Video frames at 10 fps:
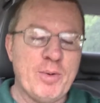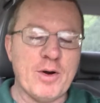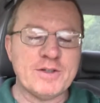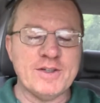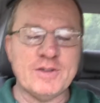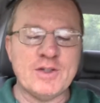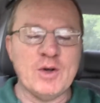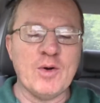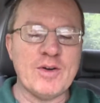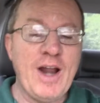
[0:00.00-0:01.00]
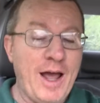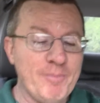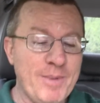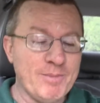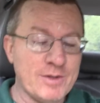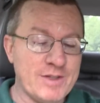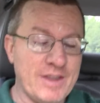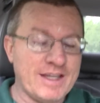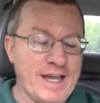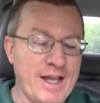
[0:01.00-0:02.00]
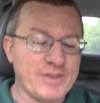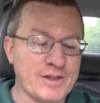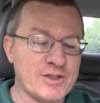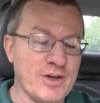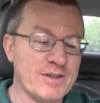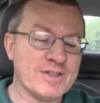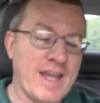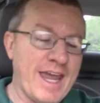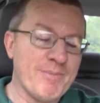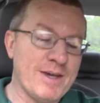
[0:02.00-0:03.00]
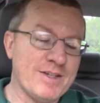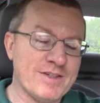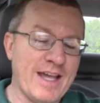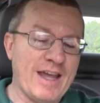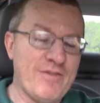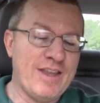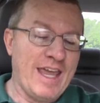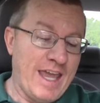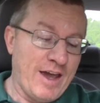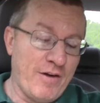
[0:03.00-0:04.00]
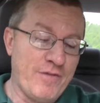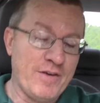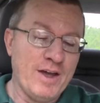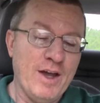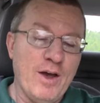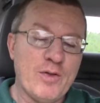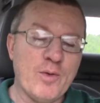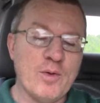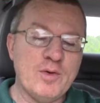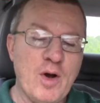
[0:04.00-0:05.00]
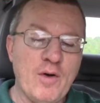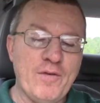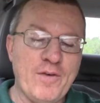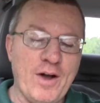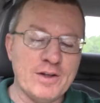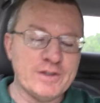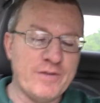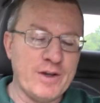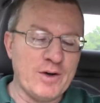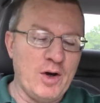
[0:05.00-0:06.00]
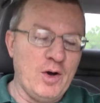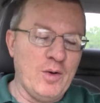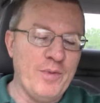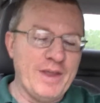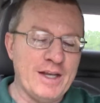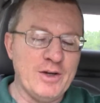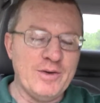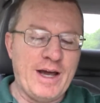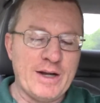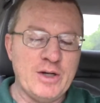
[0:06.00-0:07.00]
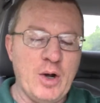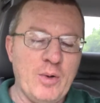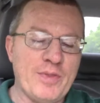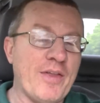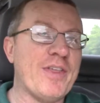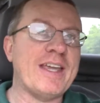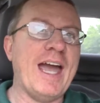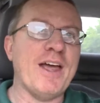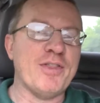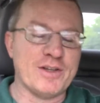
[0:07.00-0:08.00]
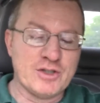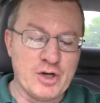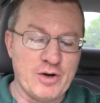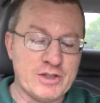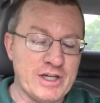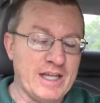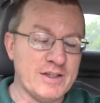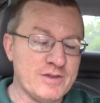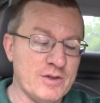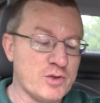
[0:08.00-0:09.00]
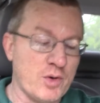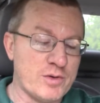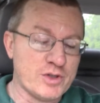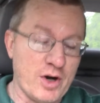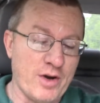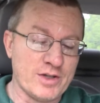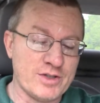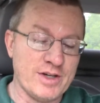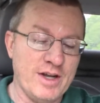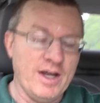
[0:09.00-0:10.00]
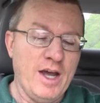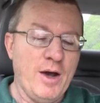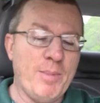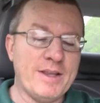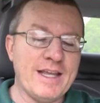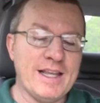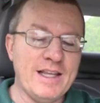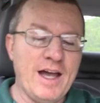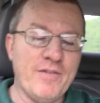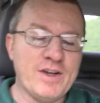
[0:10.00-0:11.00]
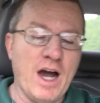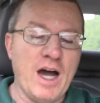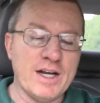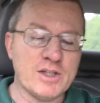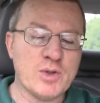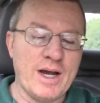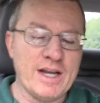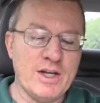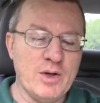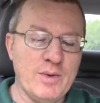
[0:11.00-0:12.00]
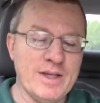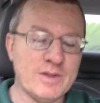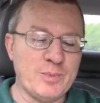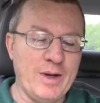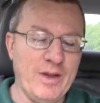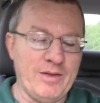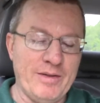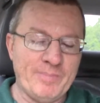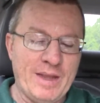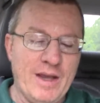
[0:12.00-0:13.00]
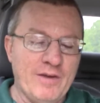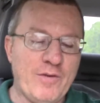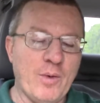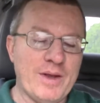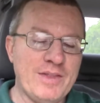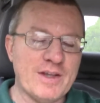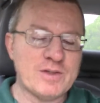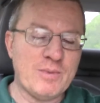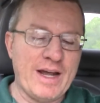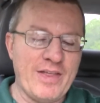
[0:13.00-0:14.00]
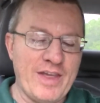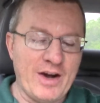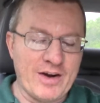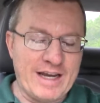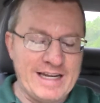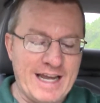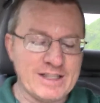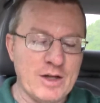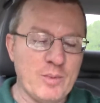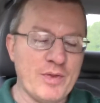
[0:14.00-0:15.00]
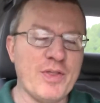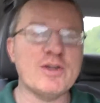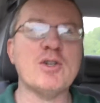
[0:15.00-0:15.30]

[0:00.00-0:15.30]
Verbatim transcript: persons who are not members of the Catholic Church can be saved if, through no fault of their own, they do not know that the Catholic Church is the true church, but they love God and try to do His will. For in this way they are connected with the